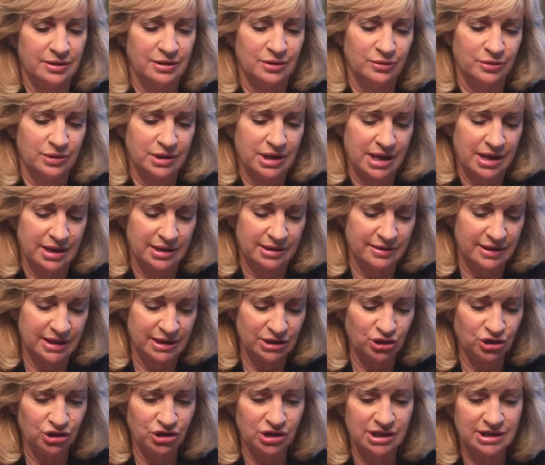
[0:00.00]
Okay, then
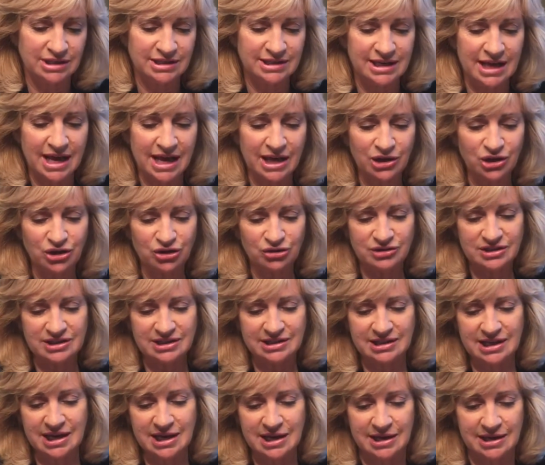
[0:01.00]
you're going to take your
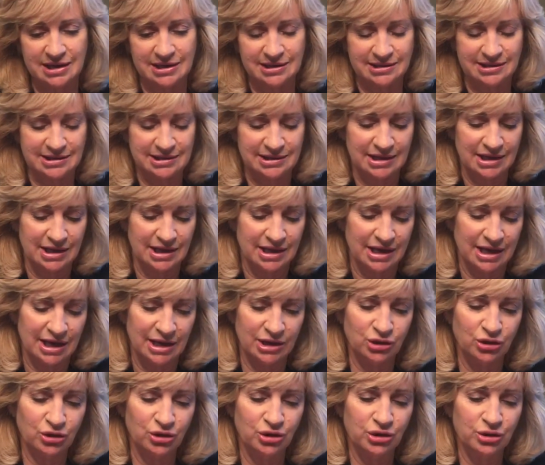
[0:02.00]
seeds
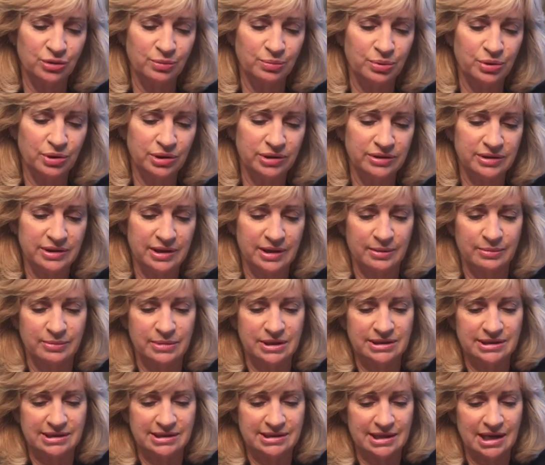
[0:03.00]
and you're going to put them
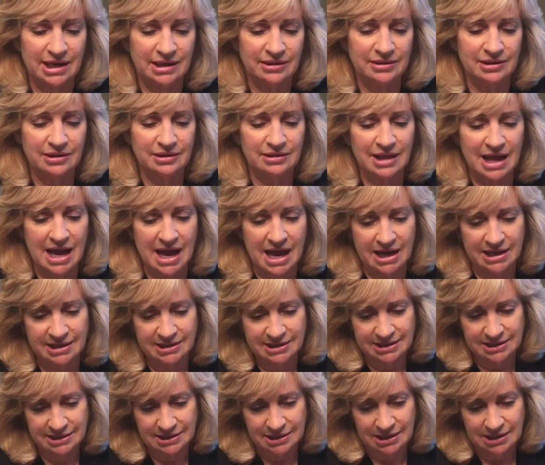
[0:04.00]
inside the glass